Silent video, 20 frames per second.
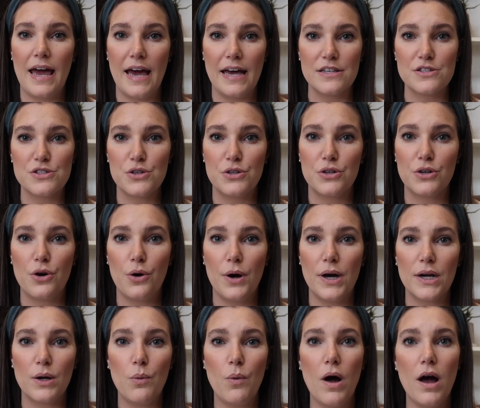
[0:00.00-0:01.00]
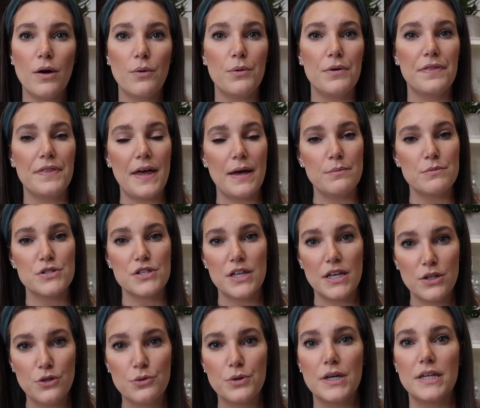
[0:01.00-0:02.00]
ask you to go on a walk with them so
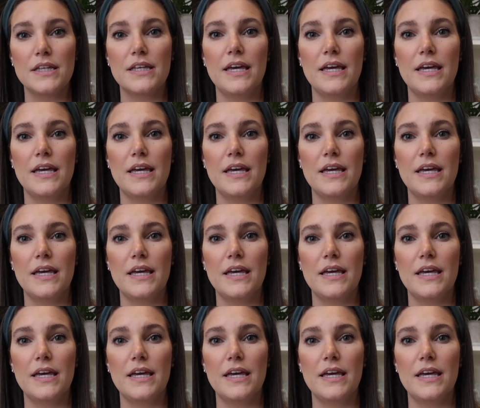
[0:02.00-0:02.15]
that you can